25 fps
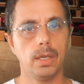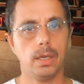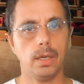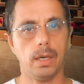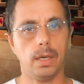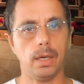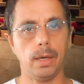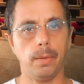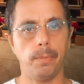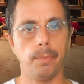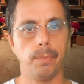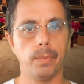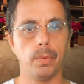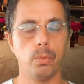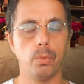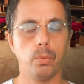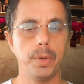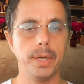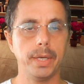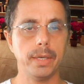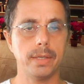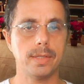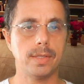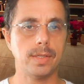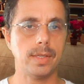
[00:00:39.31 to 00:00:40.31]

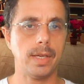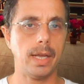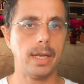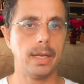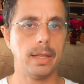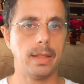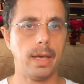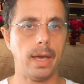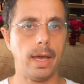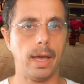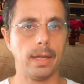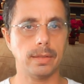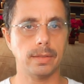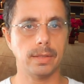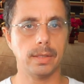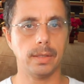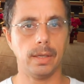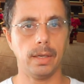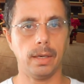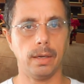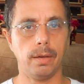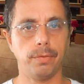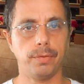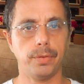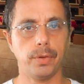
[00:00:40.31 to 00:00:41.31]
We could say that
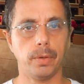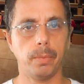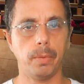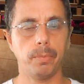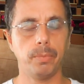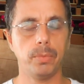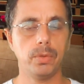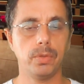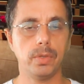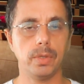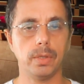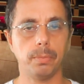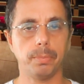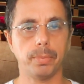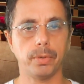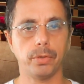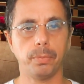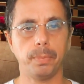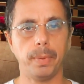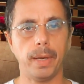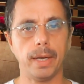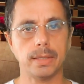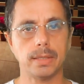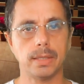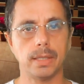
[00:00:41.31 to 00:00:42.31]
from a musical
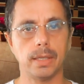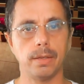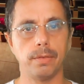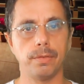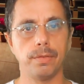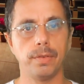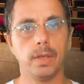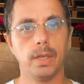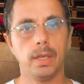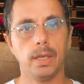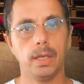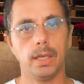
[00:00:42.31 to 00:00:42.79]
perspective,